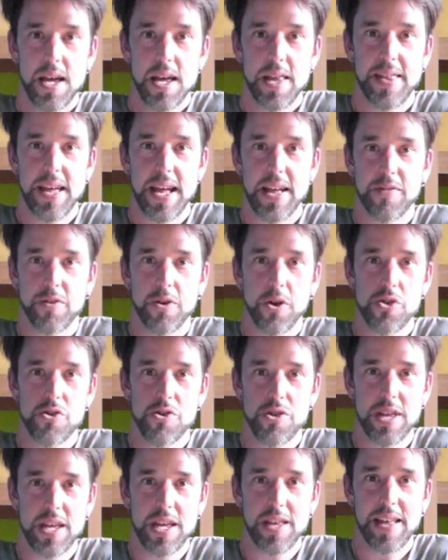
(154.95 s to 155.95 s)
That, of course, you're
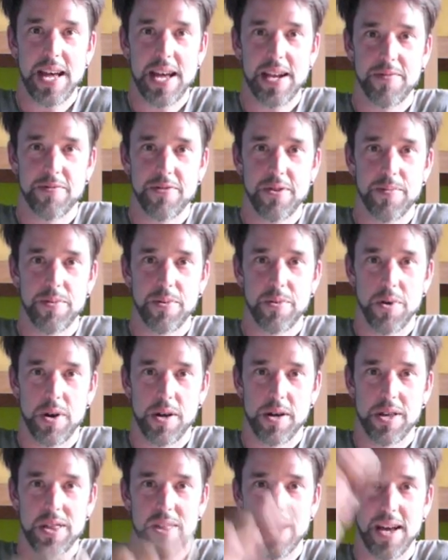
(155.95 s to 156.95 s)
seeing that from the
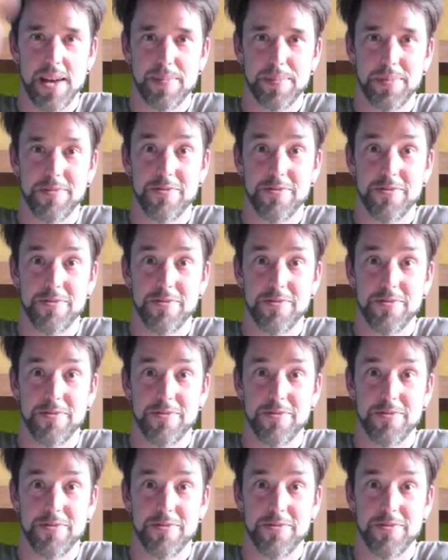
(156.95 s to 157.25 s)
wrong side.